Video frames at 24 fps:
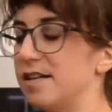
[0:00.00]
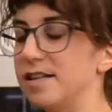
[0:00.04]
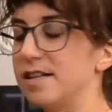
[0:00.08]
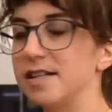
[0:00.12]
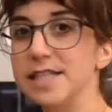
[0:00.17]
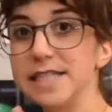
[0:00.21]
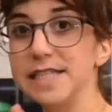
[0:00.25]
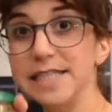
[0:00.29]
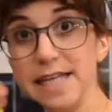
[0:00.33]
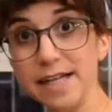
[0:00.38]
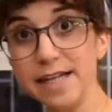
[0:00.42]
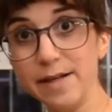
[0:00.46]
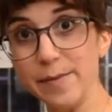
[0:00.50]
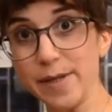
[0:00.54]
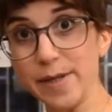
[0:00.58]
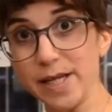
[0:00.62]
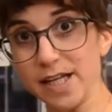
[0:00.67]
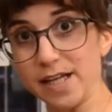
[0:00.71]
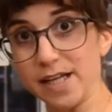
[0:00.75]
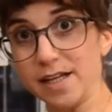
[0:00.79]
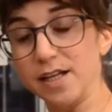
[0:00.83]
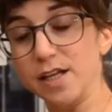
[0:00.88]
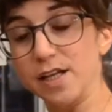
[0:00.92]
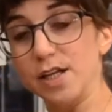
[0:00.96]

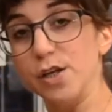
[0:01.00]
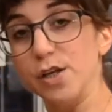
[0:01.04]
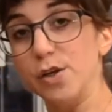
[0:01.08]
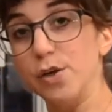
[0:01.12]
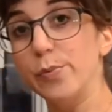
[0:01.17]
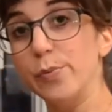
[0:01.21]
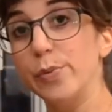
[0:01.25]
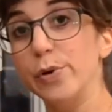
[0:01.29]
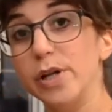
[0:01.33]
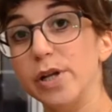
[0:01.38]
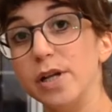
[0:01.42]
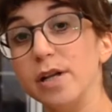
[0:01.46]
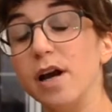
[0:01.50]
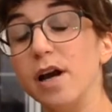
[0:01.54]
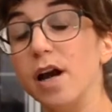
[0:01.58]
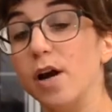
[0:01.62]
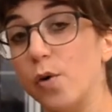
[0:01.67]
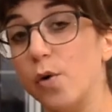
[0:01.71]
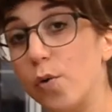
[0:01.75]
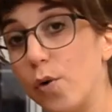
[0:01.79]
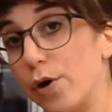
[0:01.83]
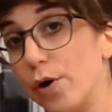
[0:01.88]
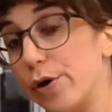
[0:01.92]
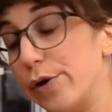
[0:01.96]
Cinnamon. You put in a
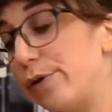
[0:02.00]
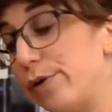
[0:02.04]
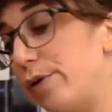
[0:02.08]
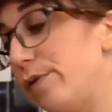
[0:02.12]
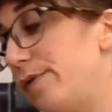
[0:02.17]
quarter